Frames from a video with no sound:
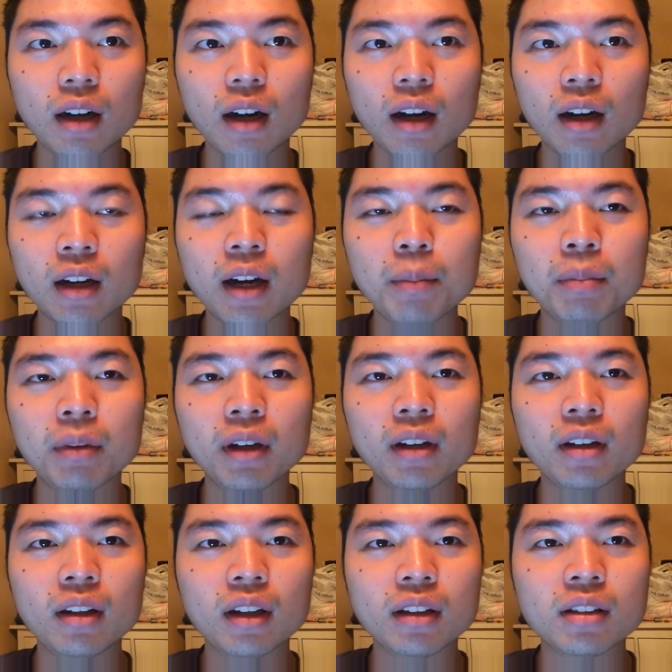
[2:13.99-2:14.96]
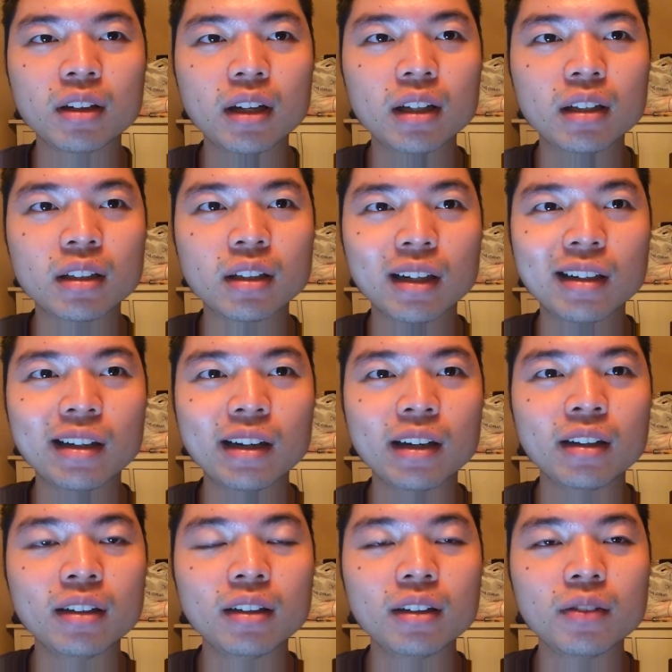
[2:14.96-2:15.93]
I keep thinking that today's
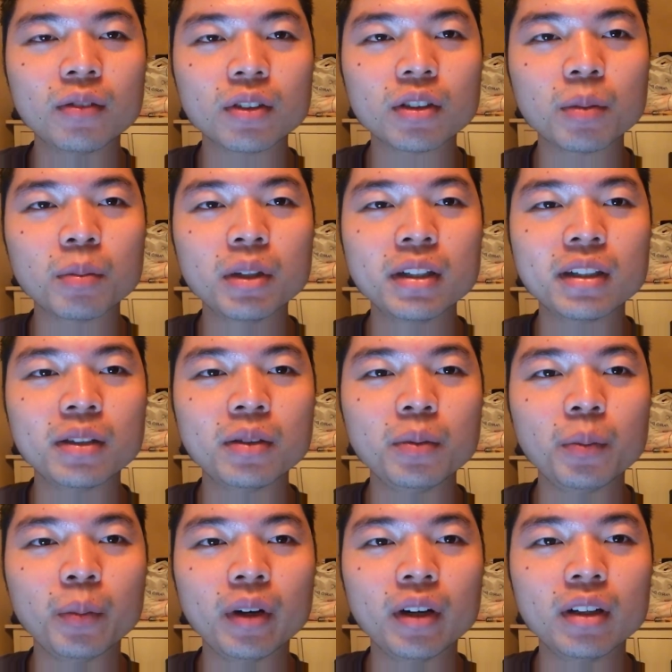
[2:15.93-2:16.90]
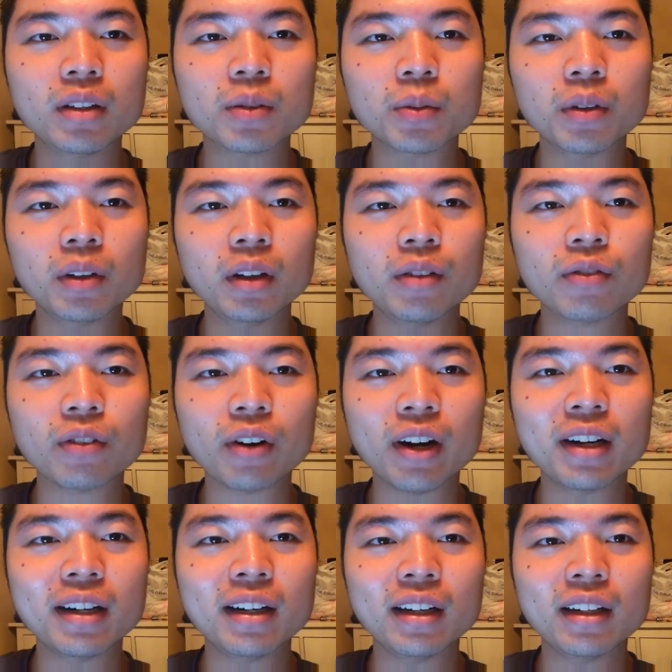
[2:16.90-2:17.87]
Sunday for some reason when it's really
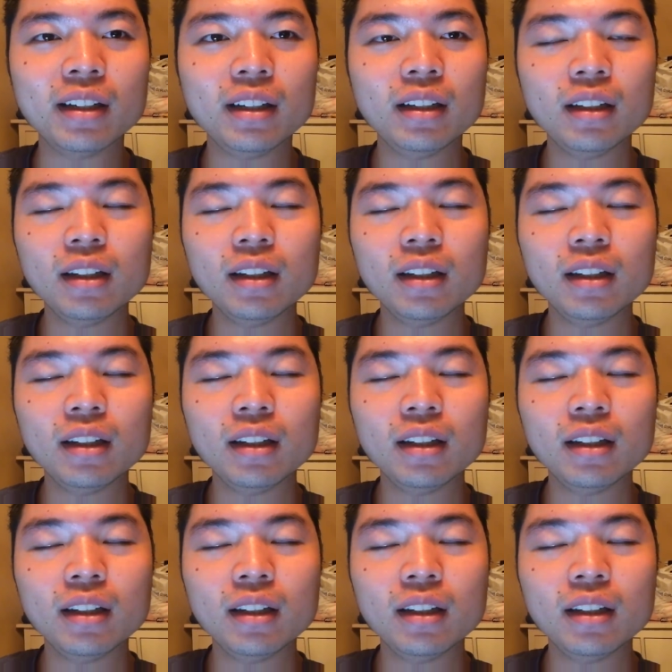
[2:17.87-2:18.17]
Friday night.